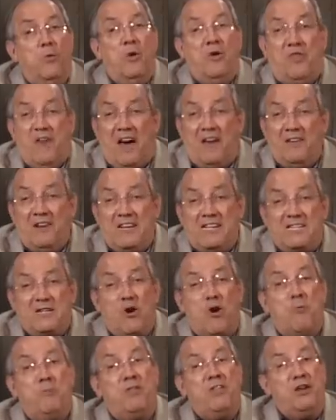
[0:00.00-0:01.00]
without
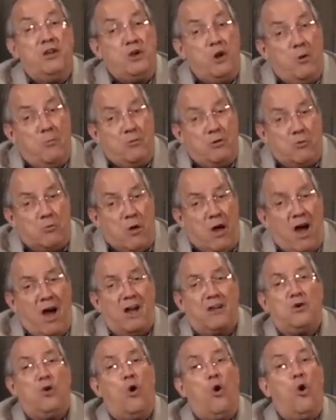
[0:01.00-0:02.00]
disturbing the Dome of the
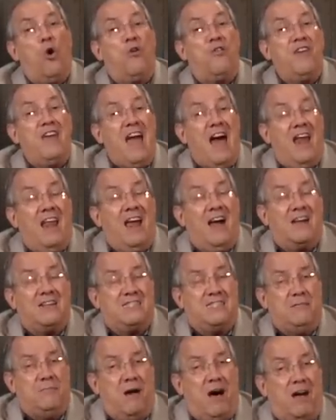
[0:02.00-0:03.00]
Rock or the
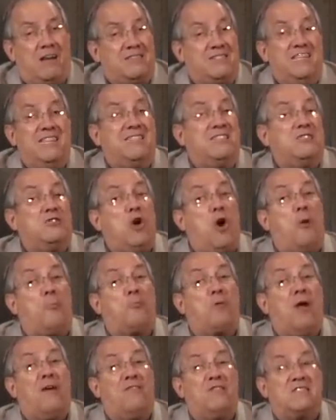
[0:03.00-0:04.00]
Al-Aqsa Mosque. This is
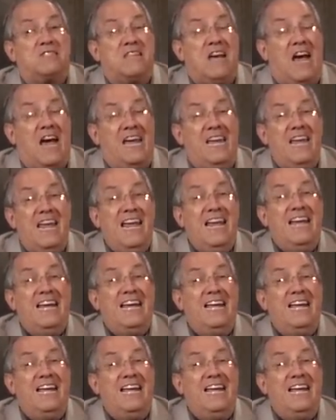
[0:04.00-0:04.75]
all prophesied